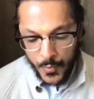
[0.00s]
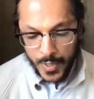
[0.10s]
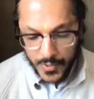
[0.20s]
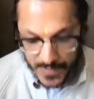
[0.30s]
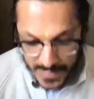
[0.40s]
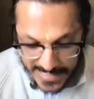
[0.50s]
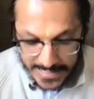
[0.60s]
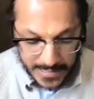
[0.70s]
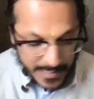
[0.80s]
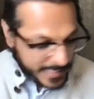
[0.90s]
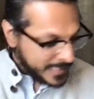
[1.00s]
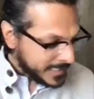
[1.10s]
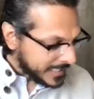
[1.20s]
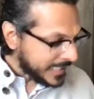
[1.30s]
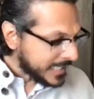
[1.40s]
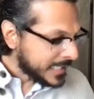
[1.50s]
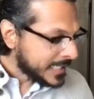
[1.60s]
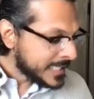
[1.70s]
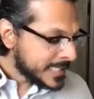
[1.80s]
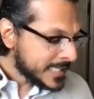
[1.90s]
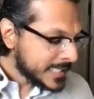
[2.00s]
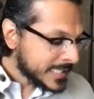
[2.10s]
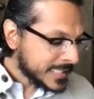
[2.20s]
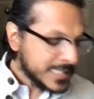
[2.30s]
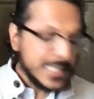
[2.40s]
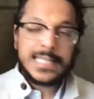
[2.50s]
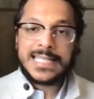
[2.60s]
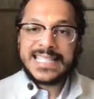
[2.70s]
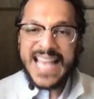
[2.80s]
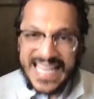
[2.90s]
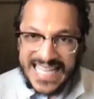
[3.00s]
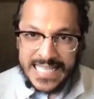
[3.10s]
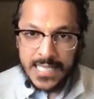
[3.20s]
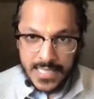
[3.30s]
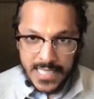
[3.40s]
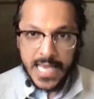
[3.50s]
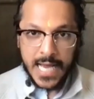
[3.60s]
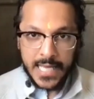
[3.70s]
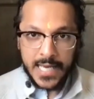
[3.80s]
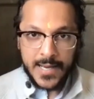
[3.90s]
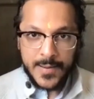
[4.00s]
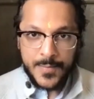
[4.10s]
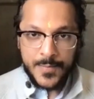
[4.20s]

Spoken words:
We are still in the 2nd adhyaya.